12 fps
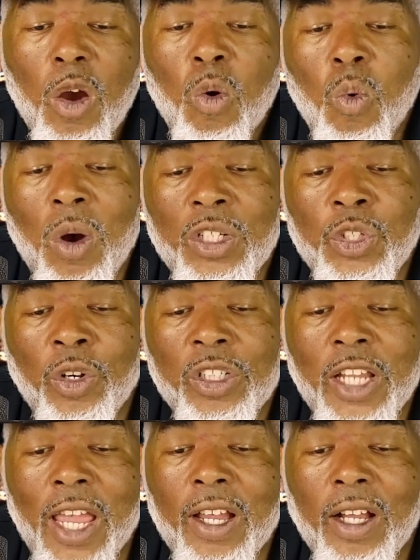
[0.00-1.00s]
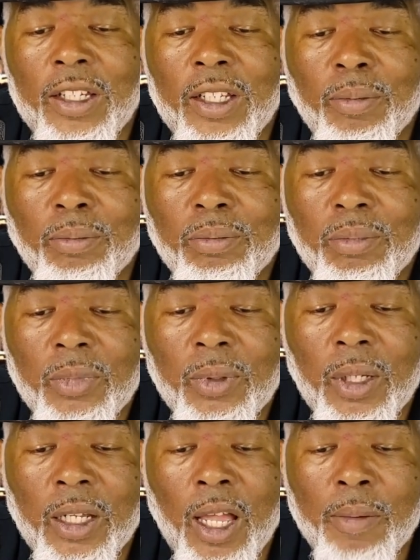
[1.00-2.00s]
What's your take on them?
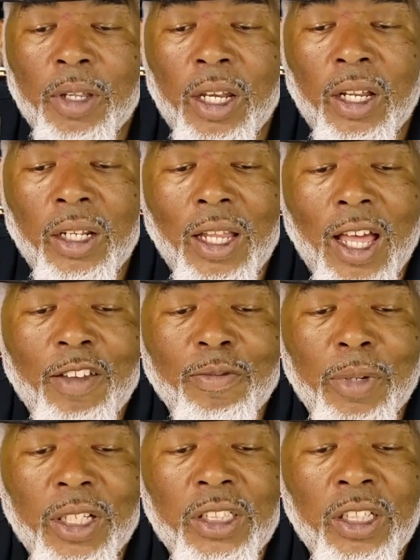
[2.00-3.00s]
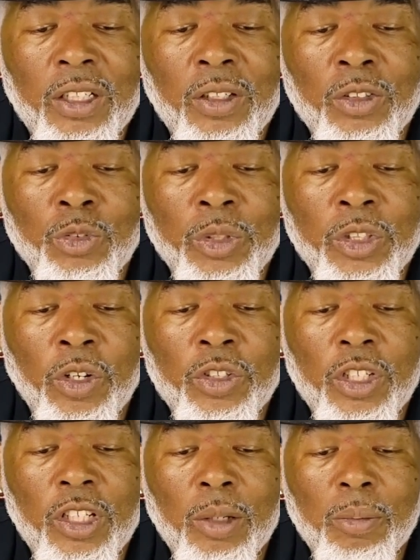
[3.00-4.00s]
I'm getting a lot of mixed signals
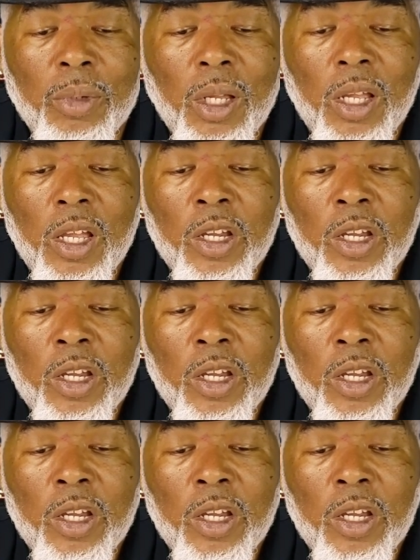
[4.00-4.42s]
researching them.